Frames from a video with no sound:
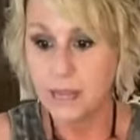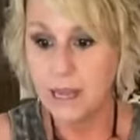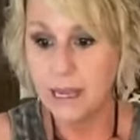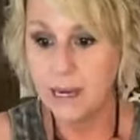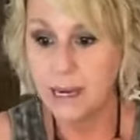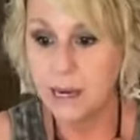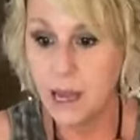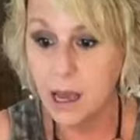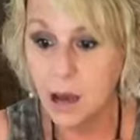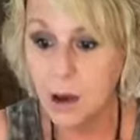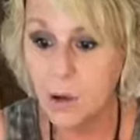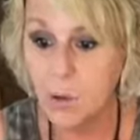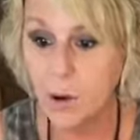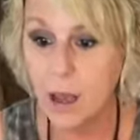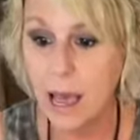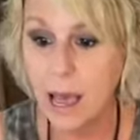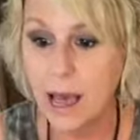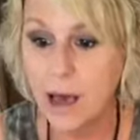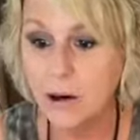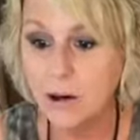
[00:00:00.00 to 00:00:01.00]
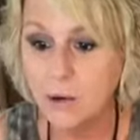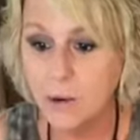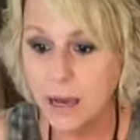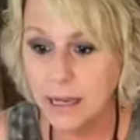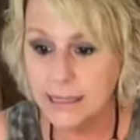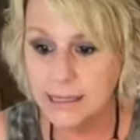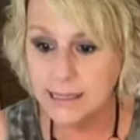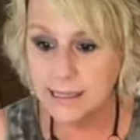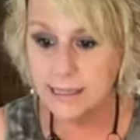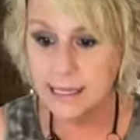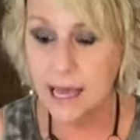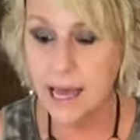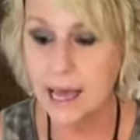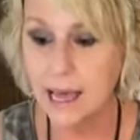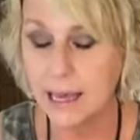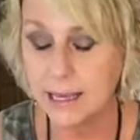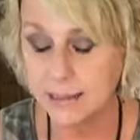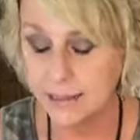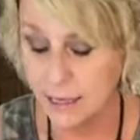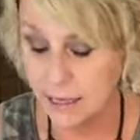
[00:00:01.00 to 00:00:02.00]
I know. How do I
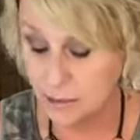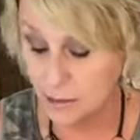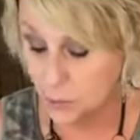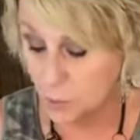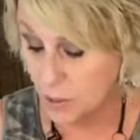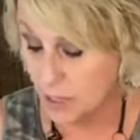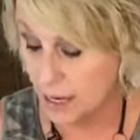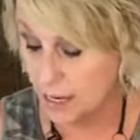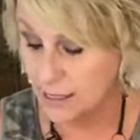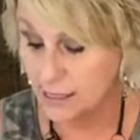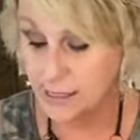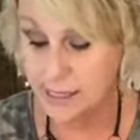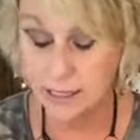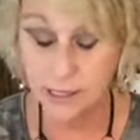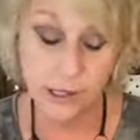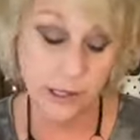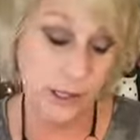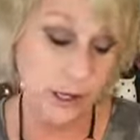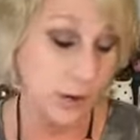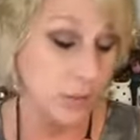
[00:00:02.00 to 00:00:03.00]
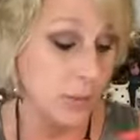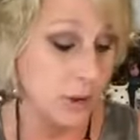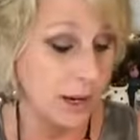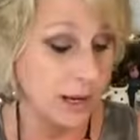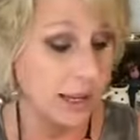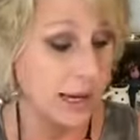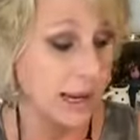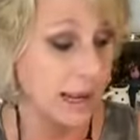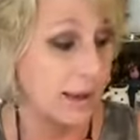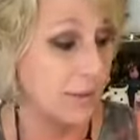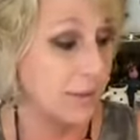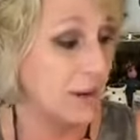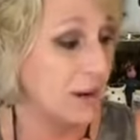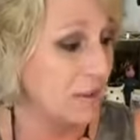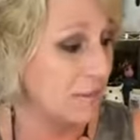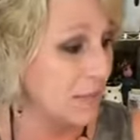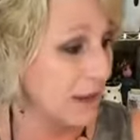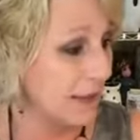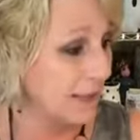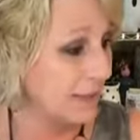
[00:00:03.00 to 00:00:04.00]
decide? That's when I said, you know what? I'm
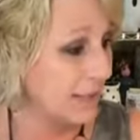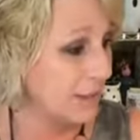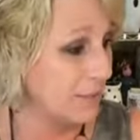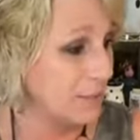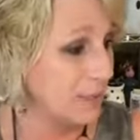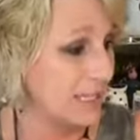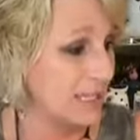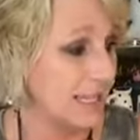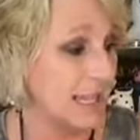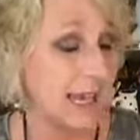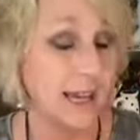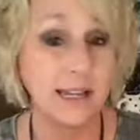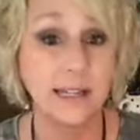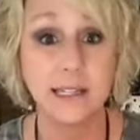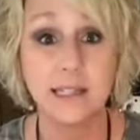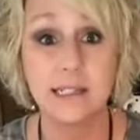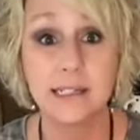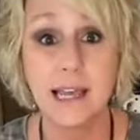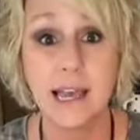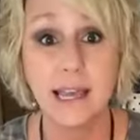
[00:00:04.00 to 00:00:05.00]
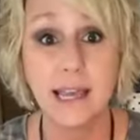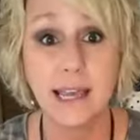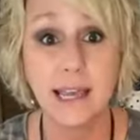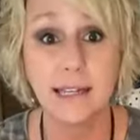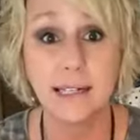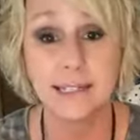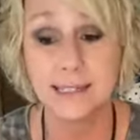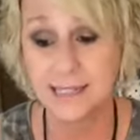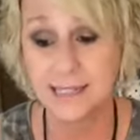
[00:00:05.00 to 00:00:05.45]
going to make them decide because I can't